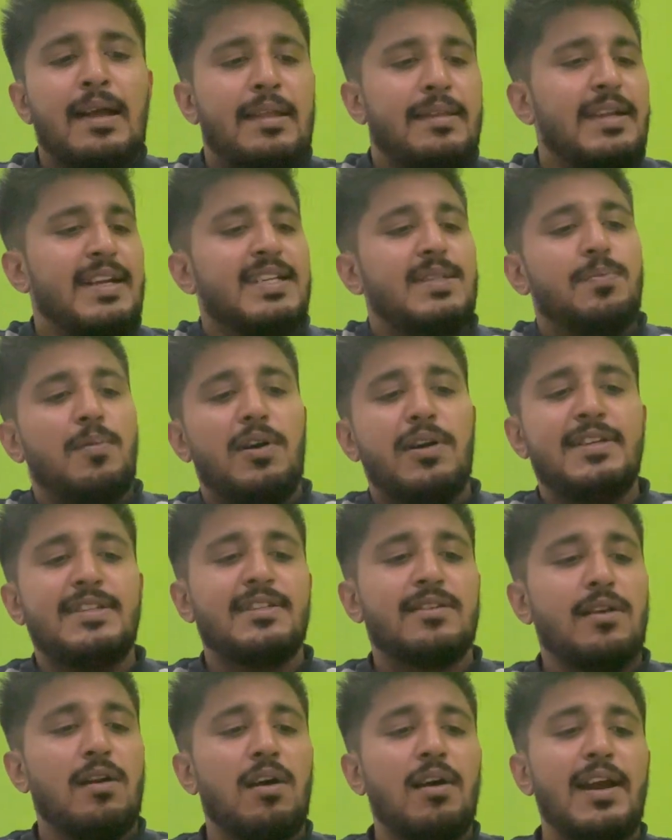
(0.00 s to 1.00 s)
Next point
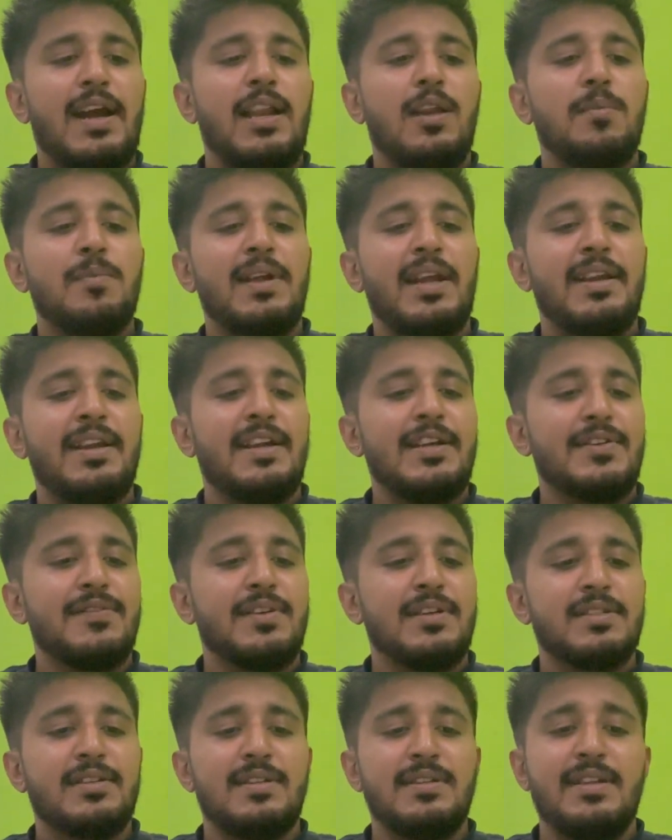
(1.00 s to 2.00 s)
strong alumni
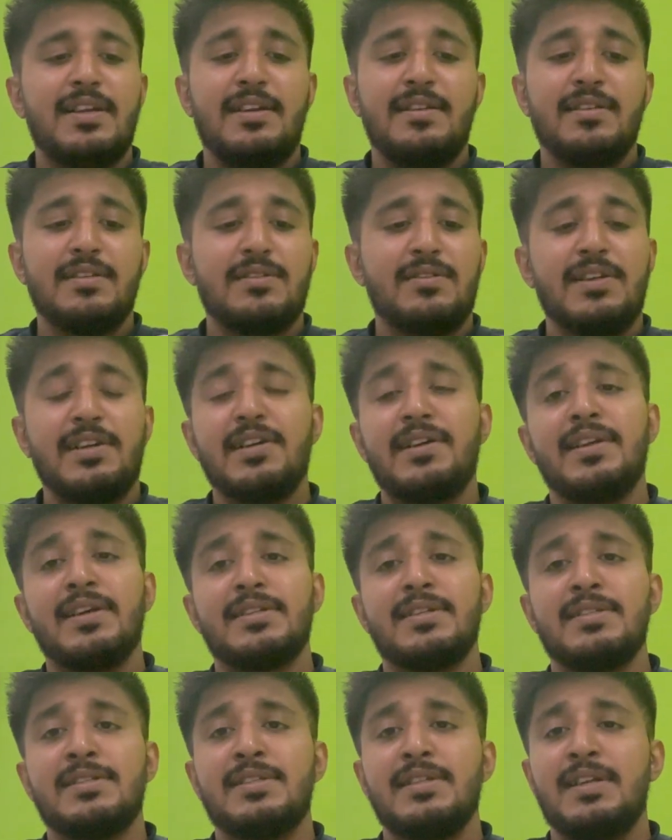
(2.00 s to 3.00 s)
networks and industry
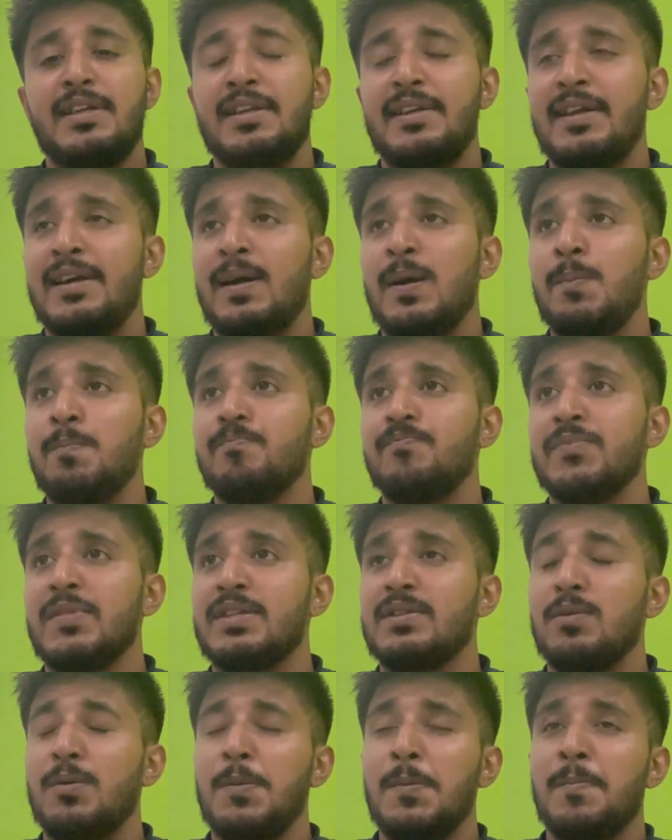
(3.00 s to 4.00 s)
connections in India.
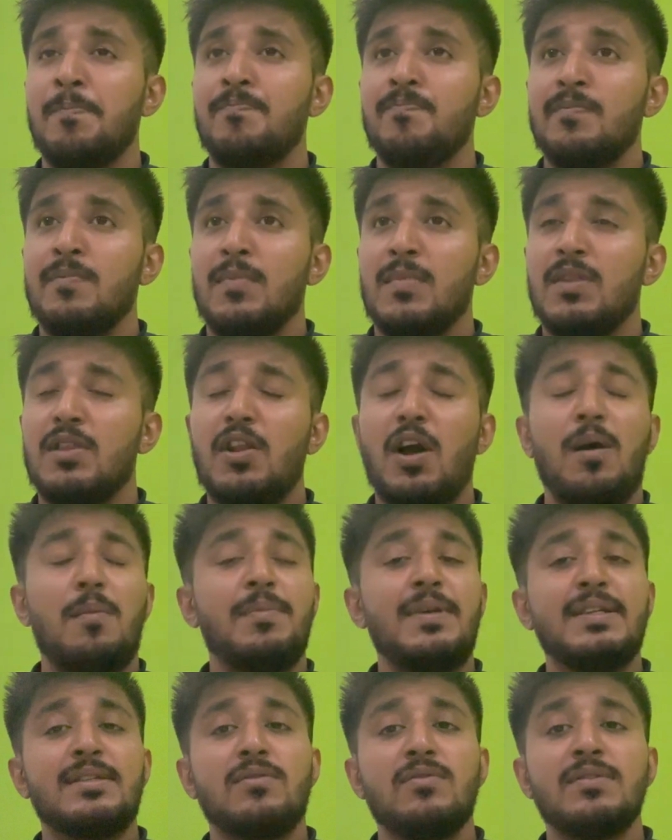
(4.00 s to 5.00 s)
So,
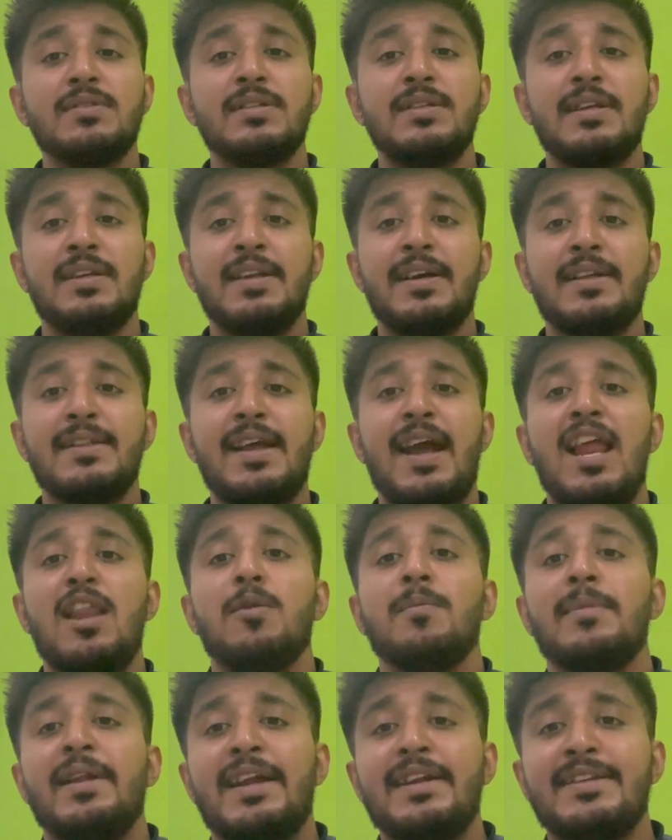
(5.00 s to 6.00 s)
top B schools in India, the
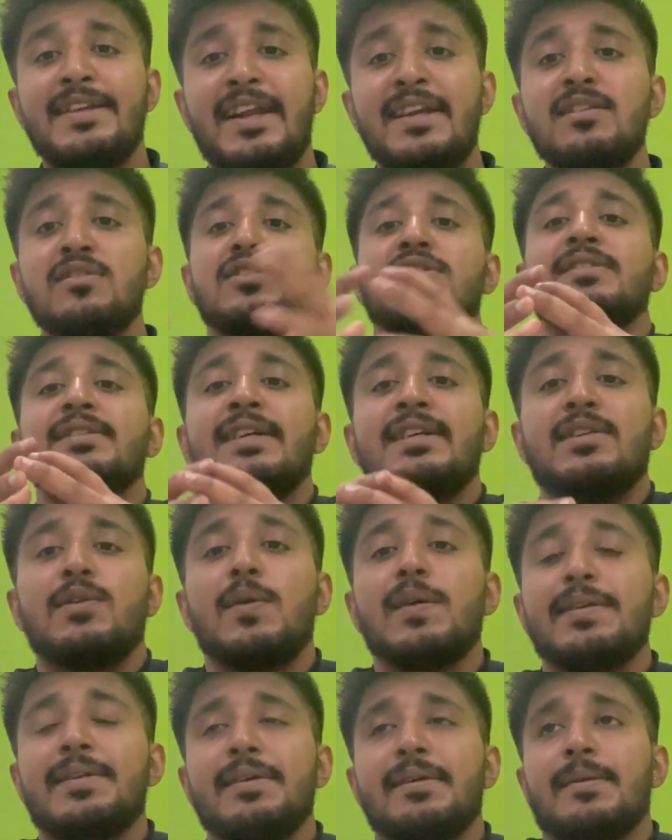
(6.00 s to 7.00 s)
alumni tend to stick
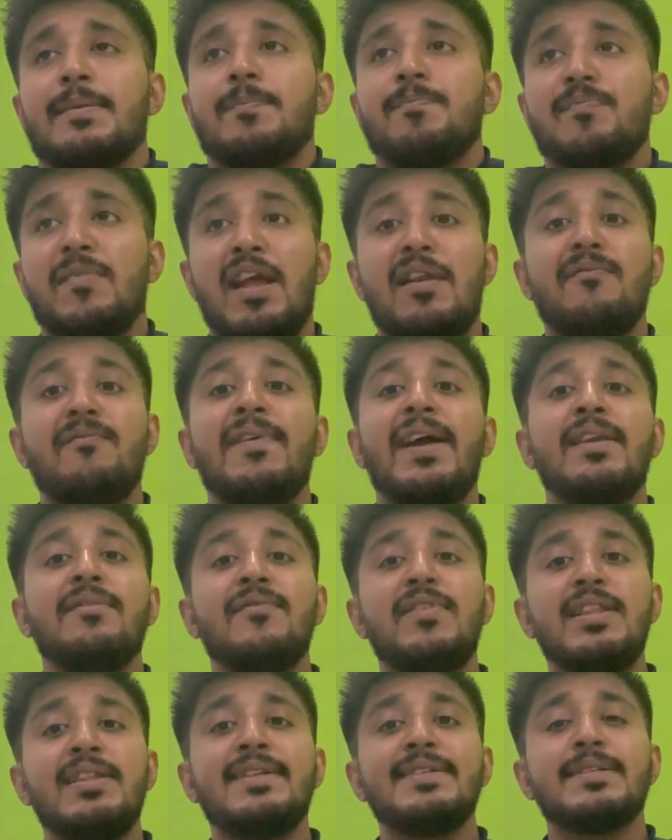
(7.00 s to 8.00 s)
together. And when
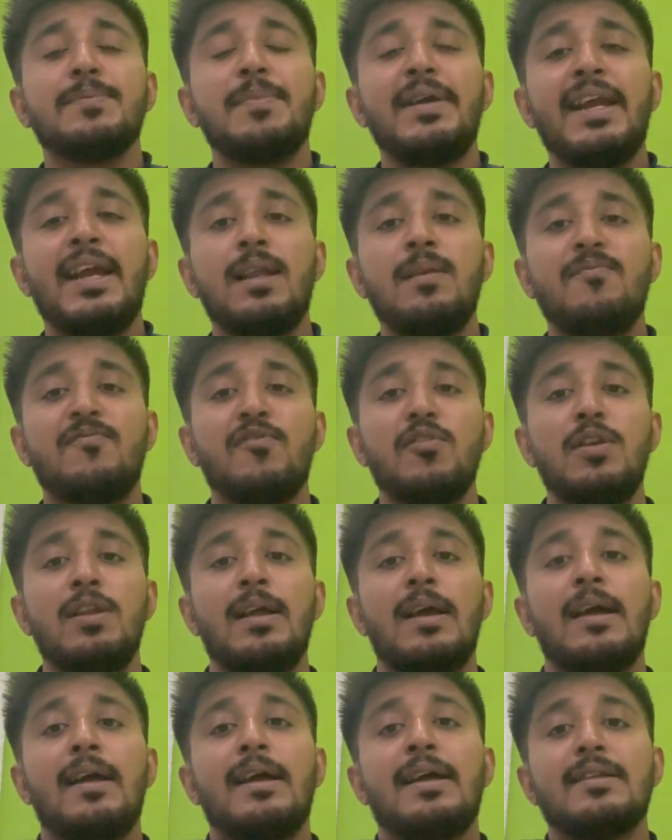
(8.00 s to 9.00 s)
will this be helpful?
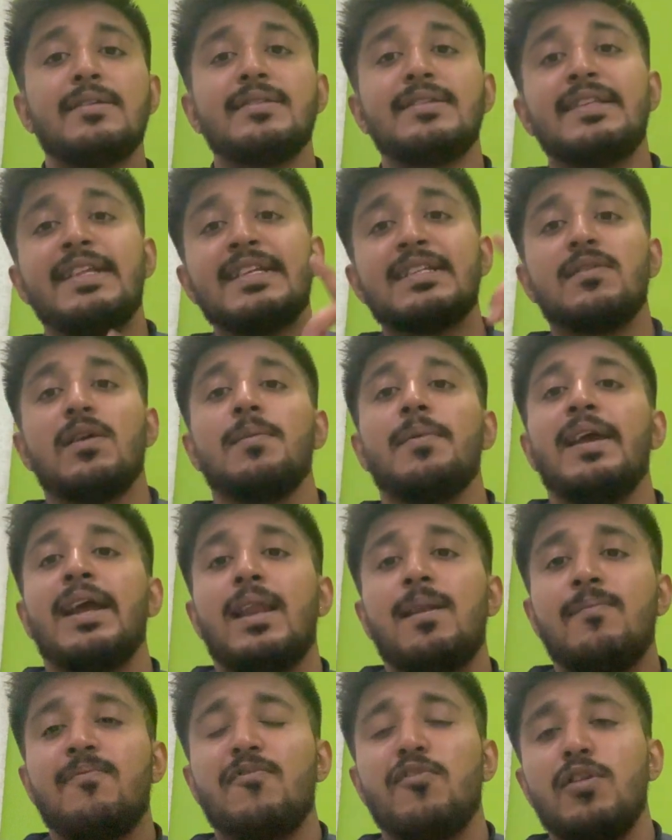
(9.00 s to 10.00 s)
This will be
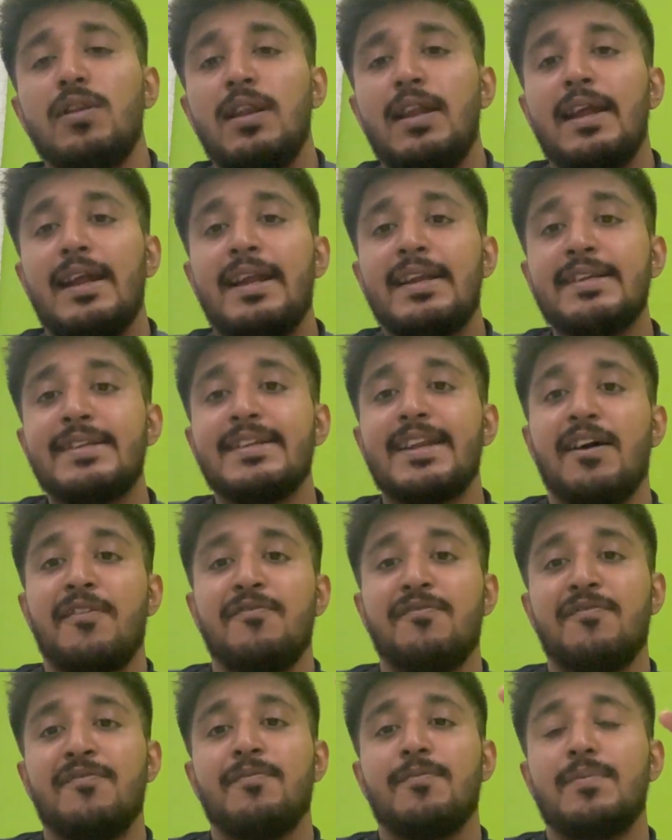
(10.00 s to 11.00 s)
helpful in
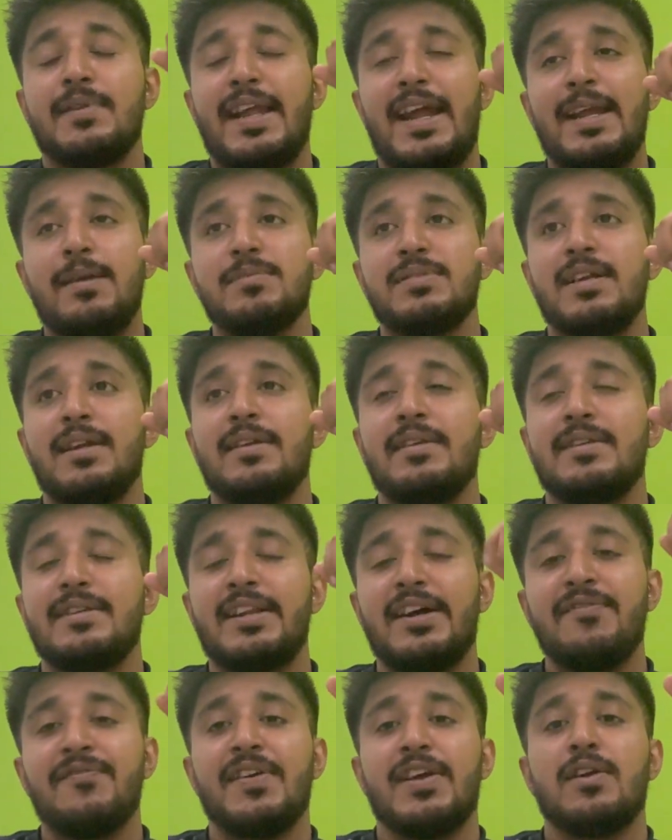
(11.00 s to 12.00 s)
tough times and
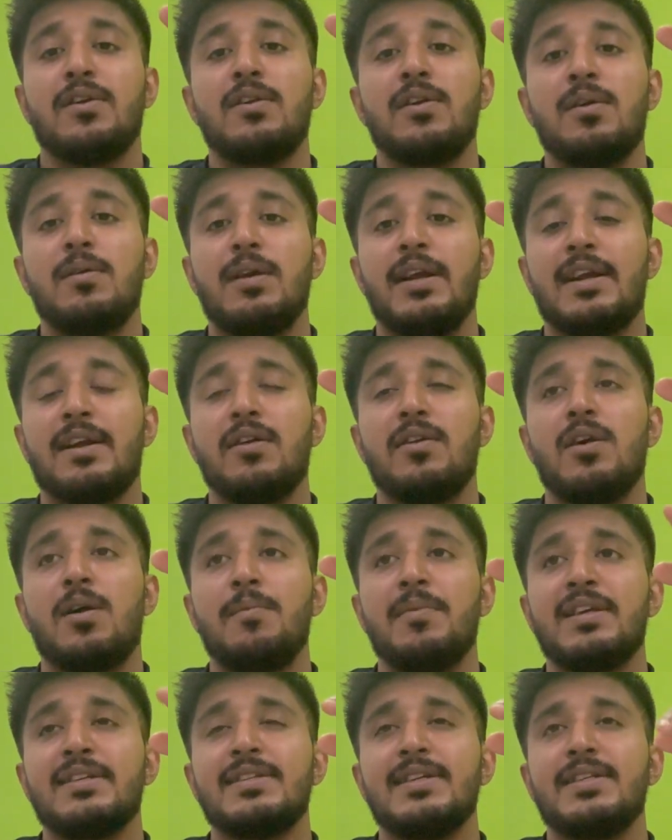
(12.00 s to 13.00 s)
tough econo
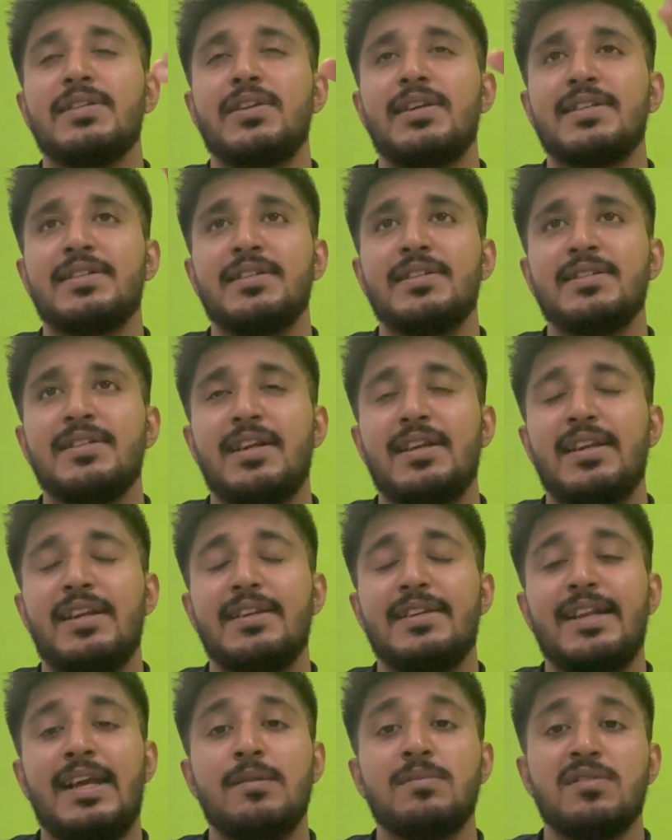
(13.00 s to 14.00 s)
economic situations and
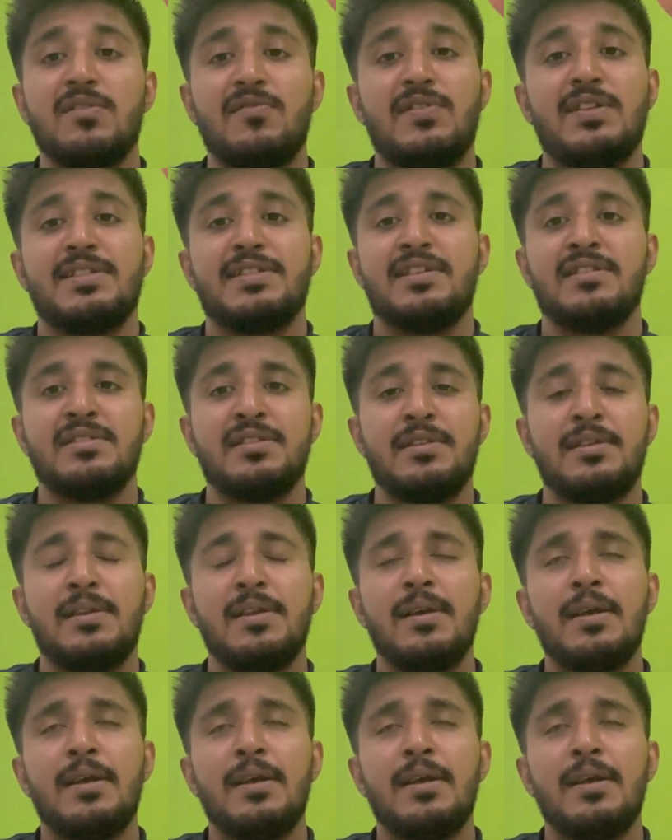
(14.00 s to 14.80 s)
in times of recession.